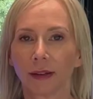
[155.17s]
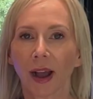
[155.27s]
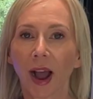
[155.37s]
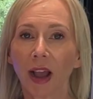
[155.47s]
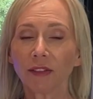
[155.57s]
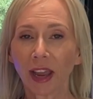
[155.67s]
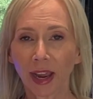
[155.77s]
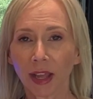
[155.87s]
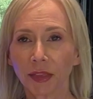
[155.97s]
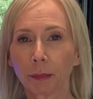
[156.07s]
I've
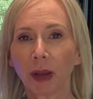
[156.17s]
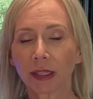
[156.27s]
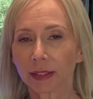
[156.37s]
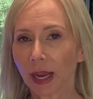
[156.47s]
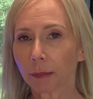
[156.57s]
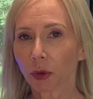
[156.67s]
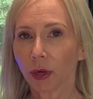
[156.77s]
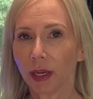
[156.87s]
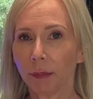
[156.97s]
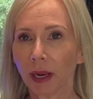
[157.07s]
had the bug
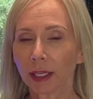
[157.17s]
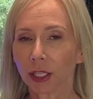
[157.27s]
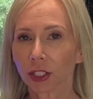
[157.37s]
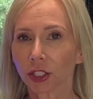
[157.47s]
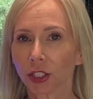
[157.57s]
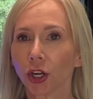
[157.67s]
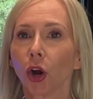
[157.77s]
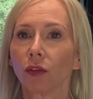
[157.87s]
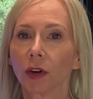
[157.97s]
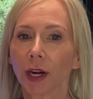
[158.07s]
zapper in my kitchen
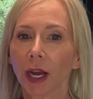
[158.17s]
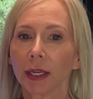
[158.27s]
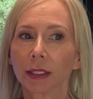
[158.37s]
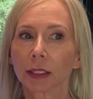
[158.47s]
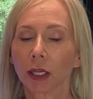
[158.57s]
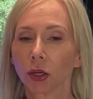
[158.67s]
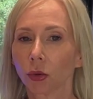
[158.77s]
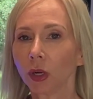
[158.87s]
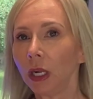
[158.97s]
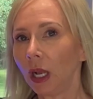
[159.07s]
overnight.
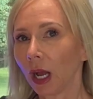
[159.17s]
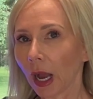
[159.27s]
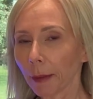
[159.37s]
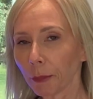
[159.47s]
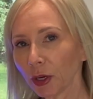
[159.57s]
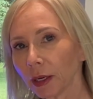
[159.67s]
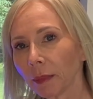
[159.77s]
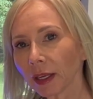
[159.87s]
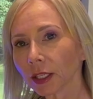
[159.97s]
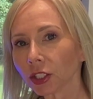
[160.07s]
So I put it in
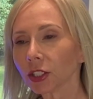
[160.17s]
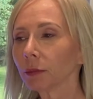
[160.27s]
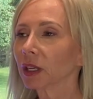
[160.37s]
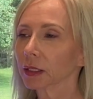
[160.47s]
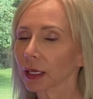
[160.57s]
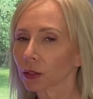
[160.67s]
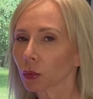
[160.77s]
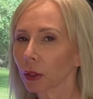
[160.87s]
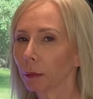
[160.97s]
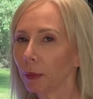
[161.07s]
my kitchen because that's
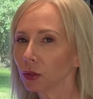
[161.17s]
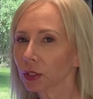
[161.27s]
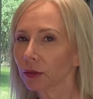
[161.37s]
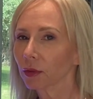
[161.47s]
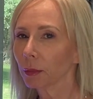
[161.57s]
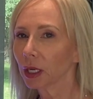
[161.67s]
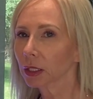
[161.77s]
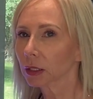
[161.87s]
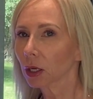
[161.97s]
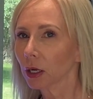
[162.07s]
where most of the
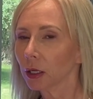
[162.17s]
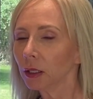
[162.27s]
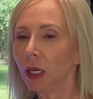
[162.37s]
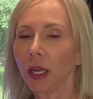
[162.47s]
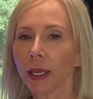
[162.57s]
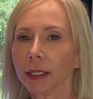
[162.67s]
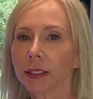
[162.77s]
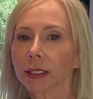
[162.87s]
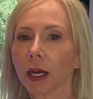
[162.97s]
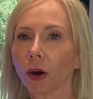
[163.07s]
bugs are. And
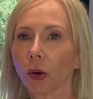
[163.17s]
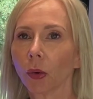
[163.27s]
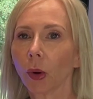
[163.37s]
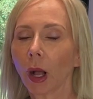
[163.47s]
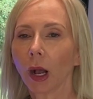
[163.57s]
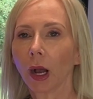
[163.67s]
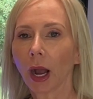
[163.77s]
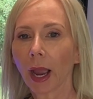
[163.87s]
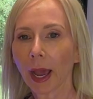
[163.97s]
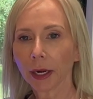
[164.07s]
so
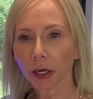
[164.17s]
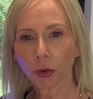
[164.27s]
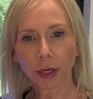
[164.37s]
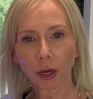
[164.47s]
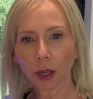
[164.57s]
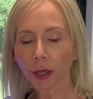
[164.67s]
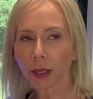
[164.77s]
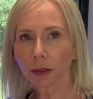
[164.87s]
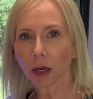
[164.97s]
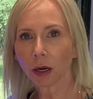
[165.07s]
I had it going all
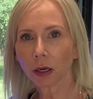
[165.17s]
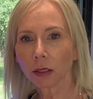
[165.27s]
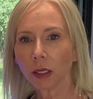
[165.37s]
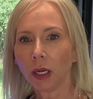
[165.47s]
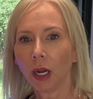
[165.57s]
night long.